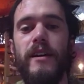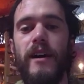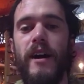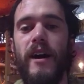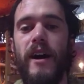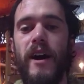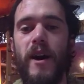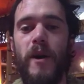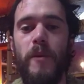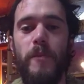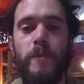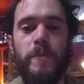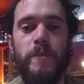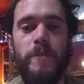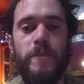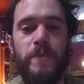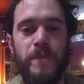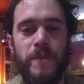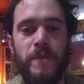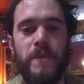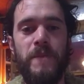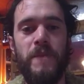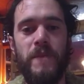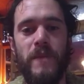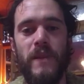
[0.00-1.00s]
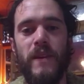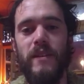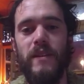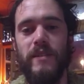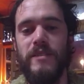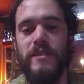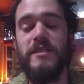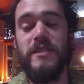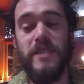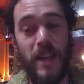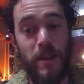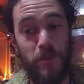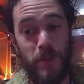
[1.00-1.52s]
Um, same
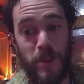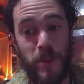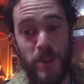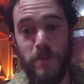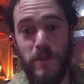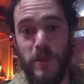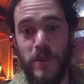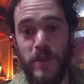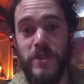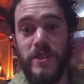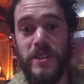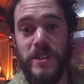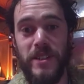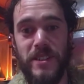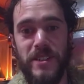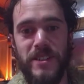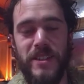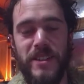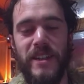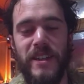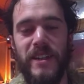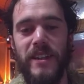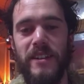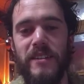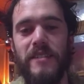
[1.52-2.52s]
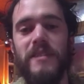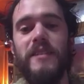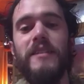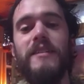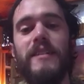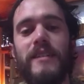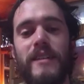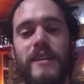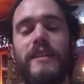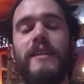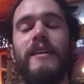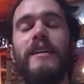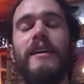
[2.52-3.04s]
here. Same yep. scene.
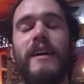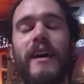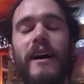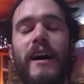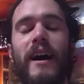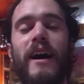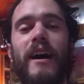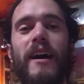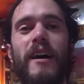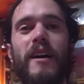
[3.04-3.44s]
Yeah.